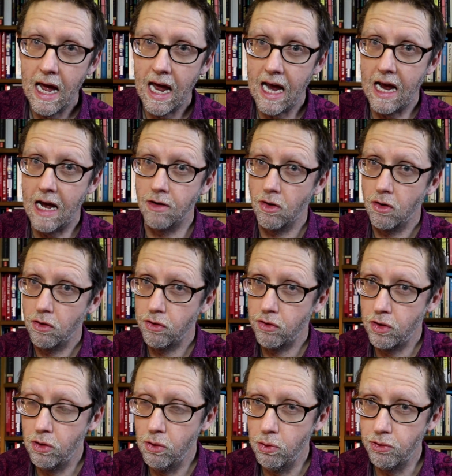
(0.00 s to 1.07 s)
and
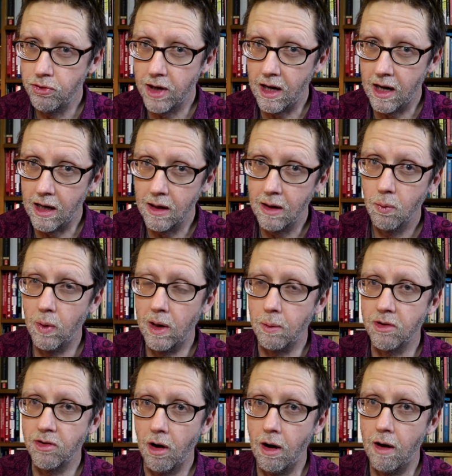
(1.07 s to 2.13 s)
Tuesday, when it
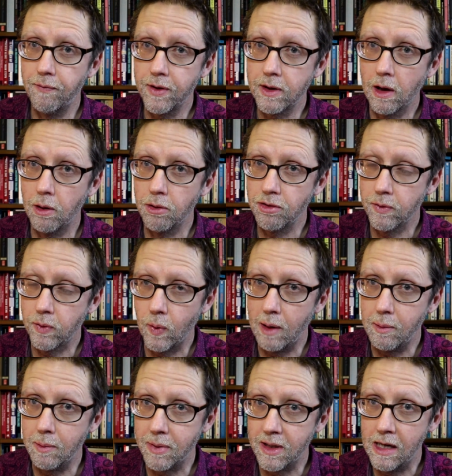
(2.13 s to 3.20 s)
was off the coast of the
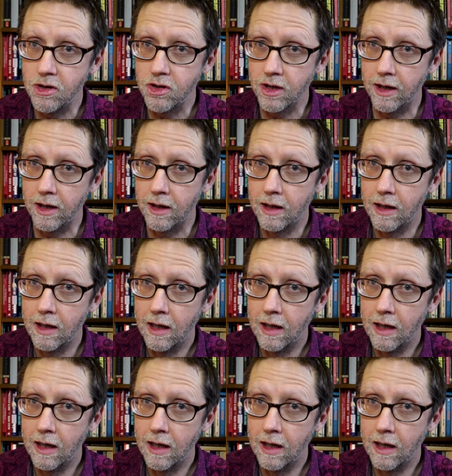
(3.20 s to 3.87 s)
Arabian Peninsula,